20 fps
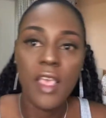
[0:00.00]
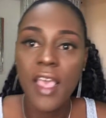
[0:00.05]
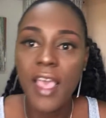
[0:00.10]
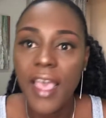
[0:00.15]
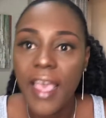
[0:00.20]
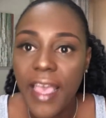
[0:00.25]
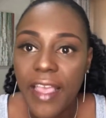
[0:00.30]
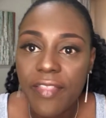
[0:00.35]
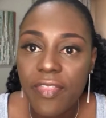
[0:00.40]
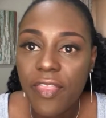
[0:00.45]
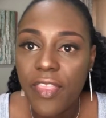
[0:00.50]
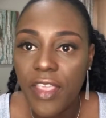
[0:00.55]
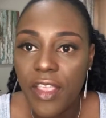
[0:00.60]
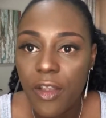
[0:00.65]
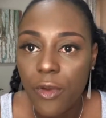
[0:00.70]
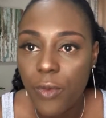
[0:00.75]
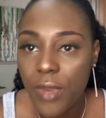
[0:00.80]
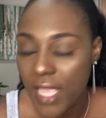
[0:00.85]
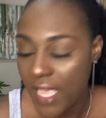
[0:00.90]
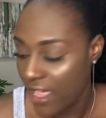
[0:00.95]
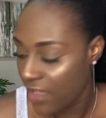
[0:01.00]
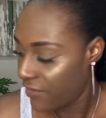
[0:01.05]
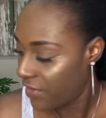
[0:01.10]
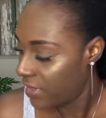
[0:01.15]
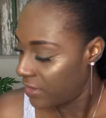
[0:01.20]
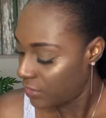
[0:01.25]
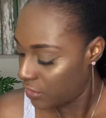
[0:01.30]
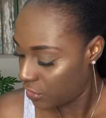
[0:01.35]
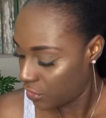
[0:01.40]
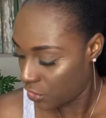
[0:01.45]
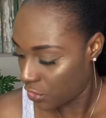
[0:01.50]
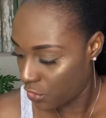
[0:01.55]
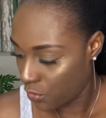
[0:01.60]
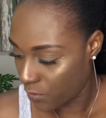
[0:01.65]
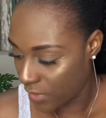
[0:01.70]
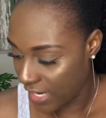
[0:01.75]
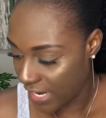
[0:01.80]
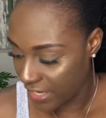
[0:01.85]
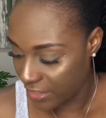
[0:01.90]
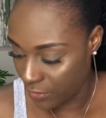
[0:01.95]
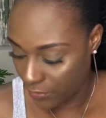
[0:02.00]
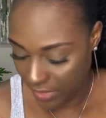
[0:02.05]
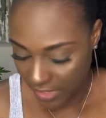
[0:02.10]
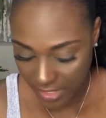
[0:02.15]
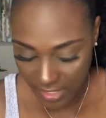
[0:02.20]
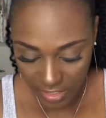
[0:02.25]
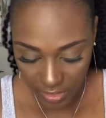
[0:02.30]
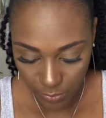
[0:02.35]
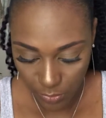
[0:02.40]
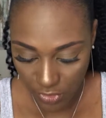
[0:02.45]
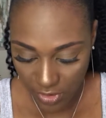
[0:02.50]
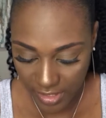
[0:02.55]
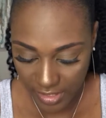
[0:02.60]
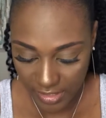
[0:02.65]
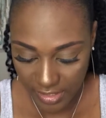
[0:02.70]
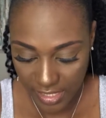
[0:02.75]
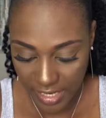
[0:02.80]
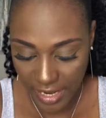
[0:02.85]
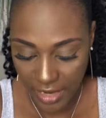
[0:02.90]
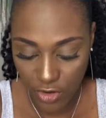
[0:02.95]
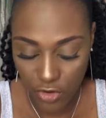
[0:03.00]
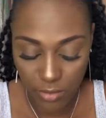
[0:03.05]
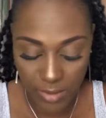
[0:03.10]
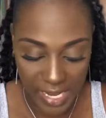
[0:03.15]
And there we have it. So what I do at this point is then I go